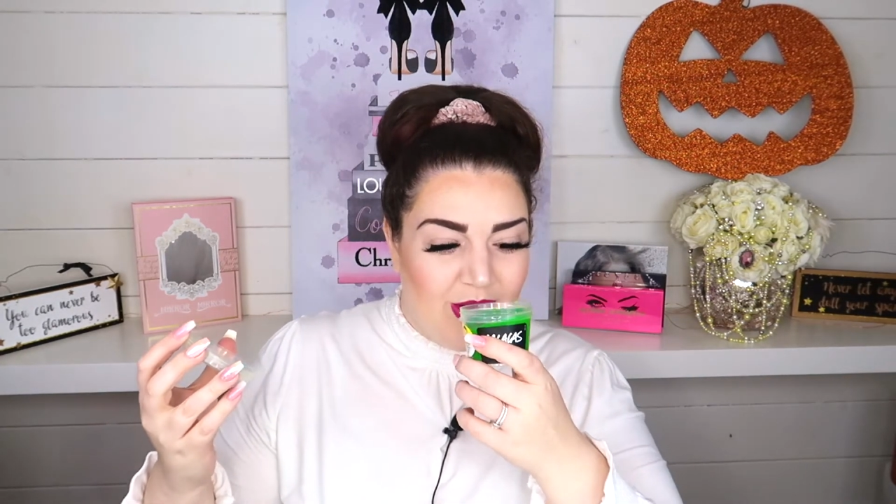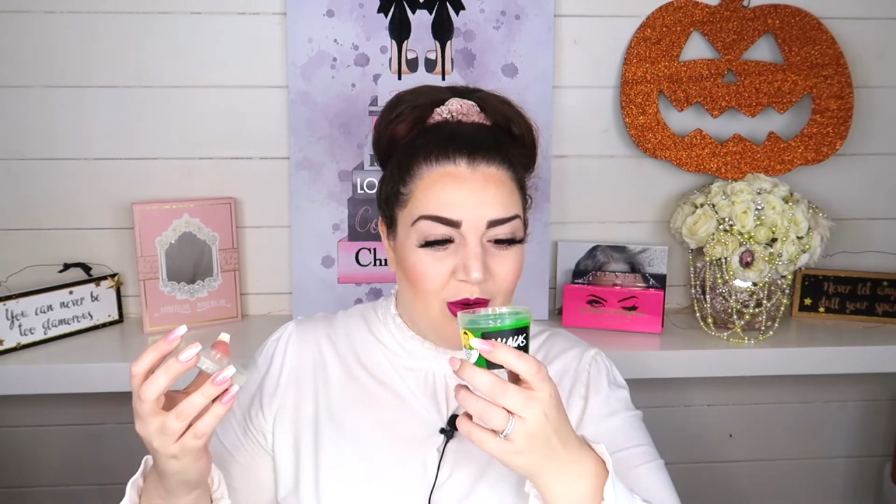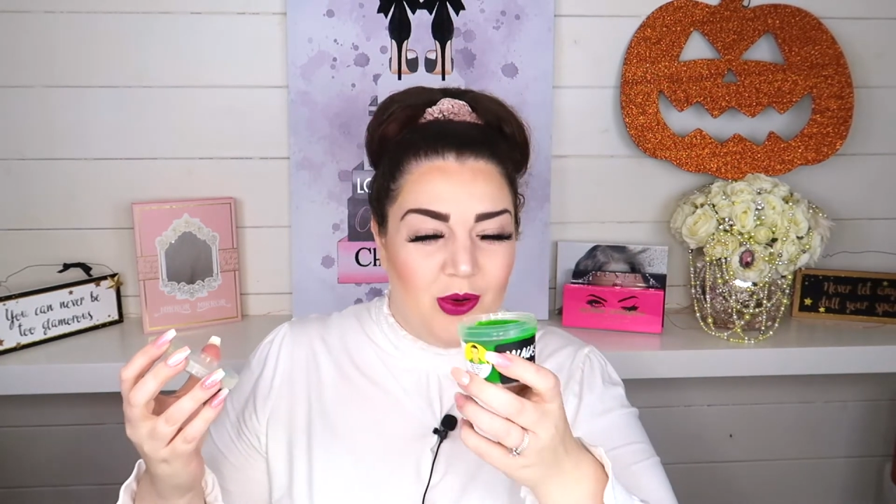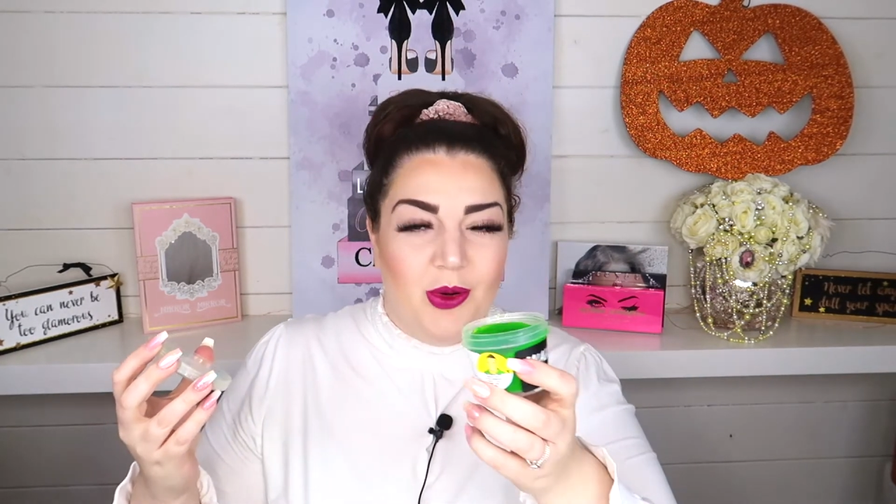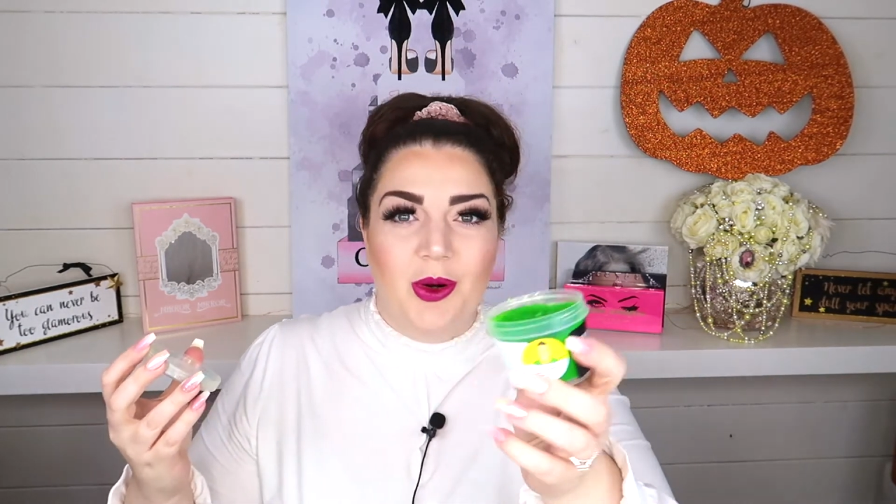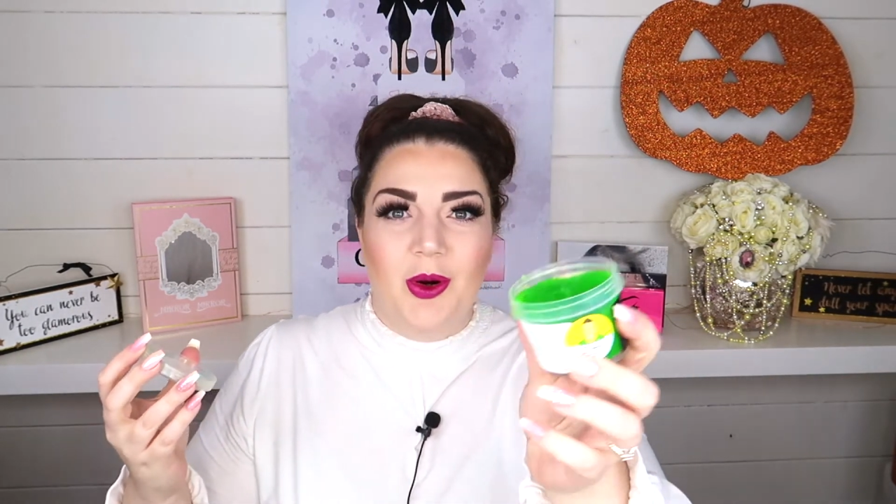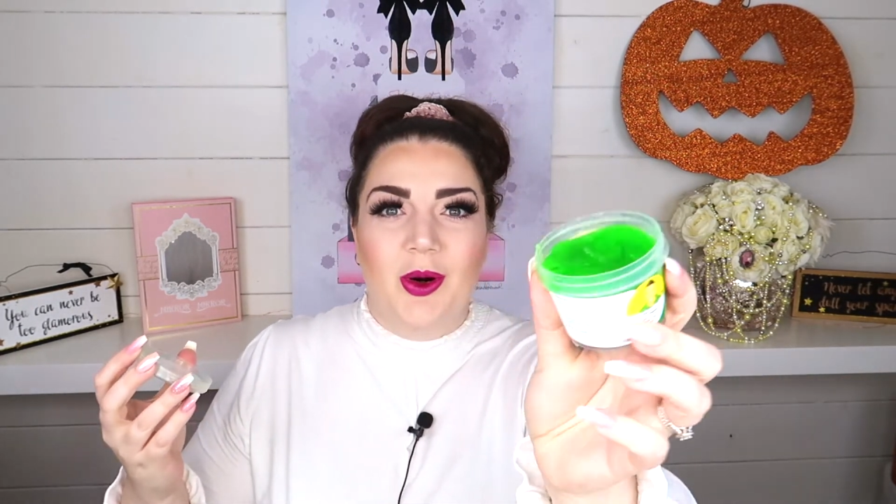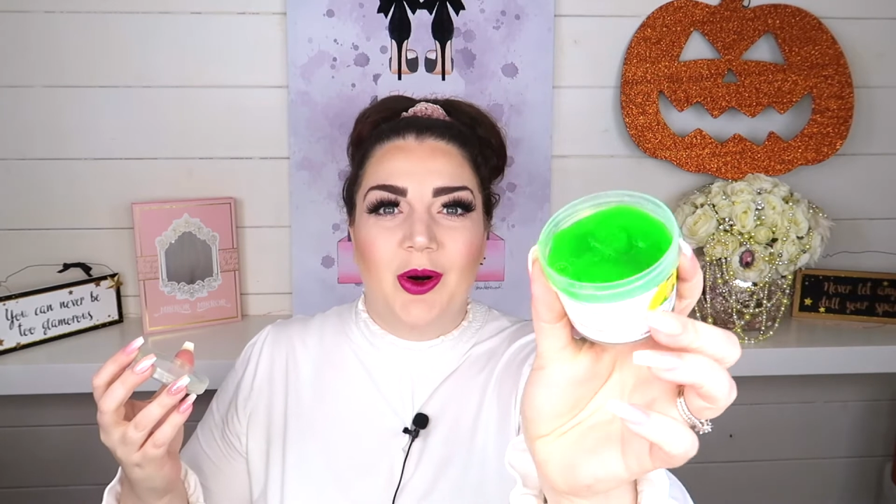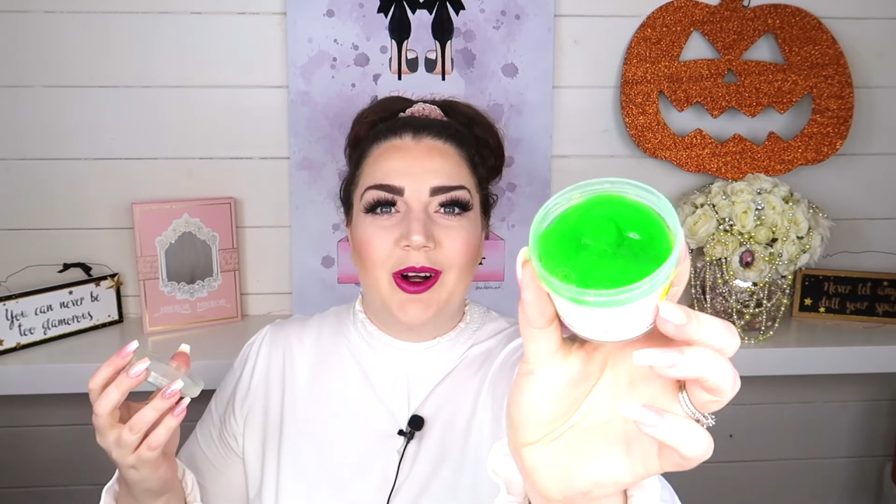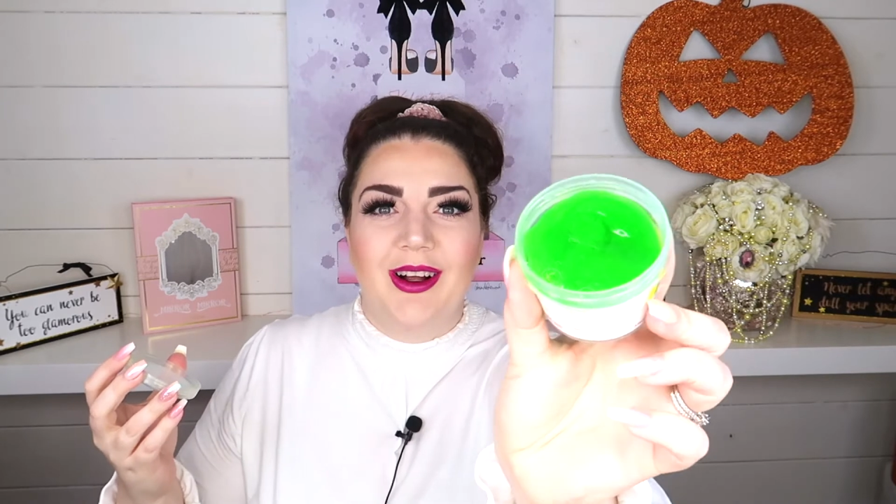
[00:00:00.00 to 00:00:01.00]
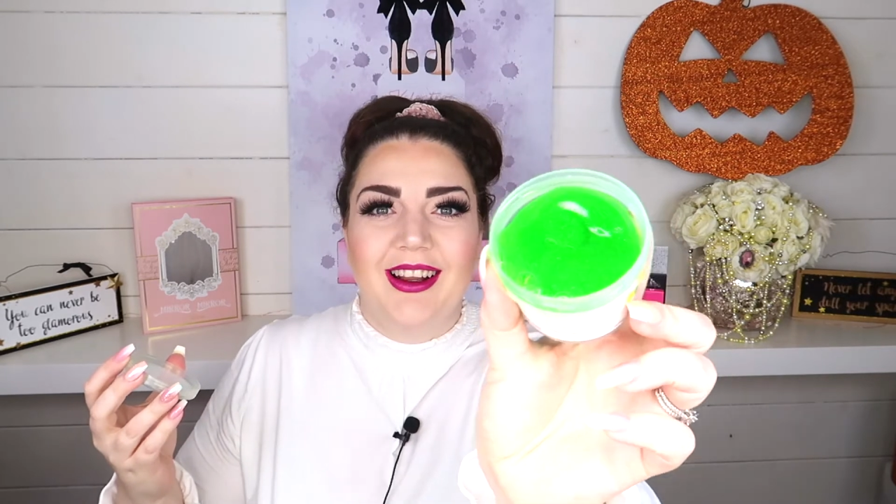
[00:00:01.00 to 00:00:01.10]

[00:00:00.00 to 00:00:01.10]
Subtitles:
Oh,